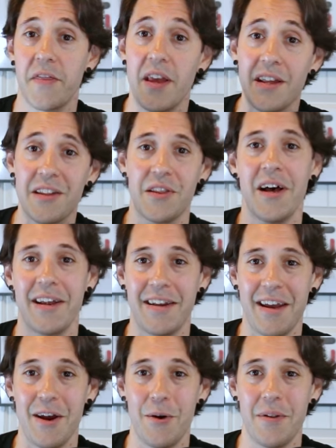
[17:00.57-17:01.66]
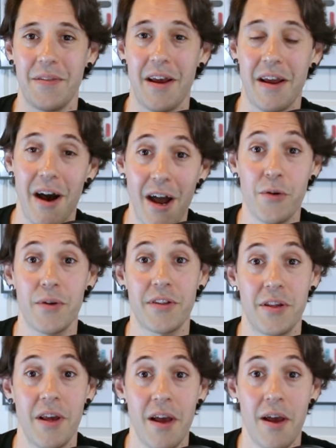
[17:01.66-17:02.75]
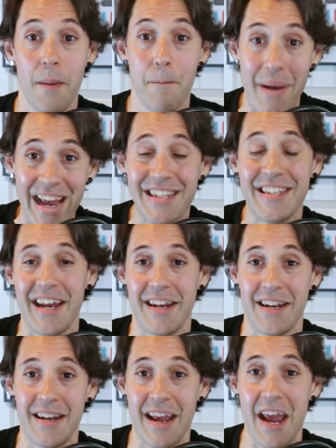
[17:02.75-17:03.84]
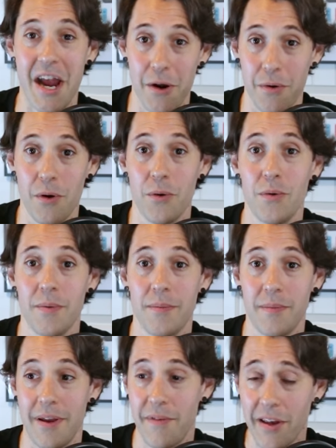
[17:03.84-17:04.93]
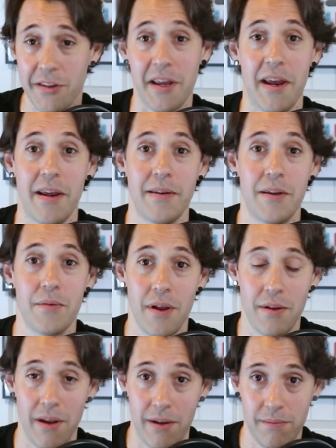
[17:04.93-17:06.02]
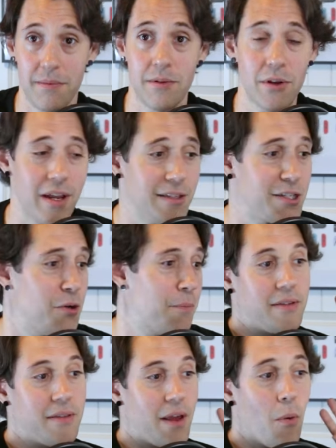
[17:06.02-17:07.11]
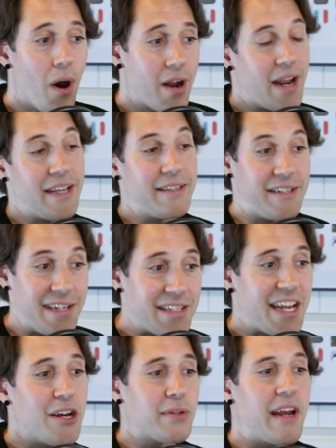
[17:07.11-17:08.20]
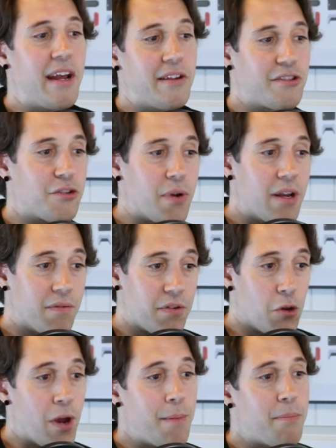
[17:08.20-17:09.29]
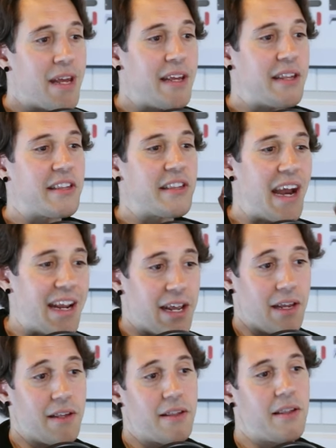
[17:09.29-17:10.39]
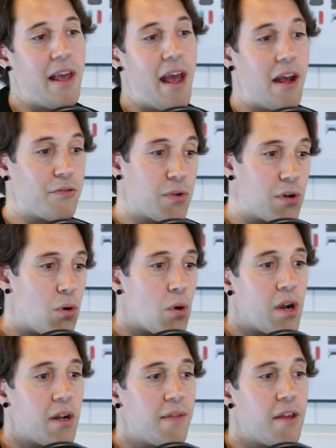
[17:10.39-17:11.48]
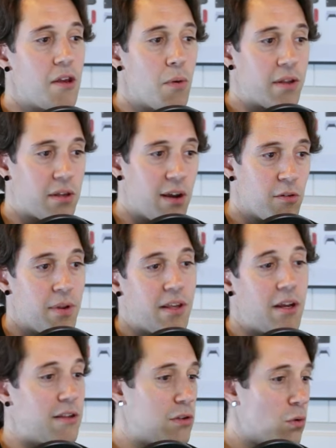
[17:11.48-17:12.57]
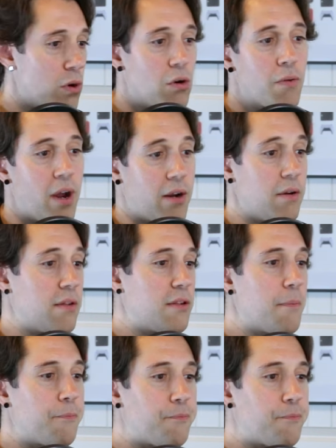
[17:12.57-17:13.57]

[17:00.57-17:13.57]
things lined out that Congress mandated AARO investigate and look into. They wanted a detailed history of UAP sightings as recorded in the U.S. government's historical records.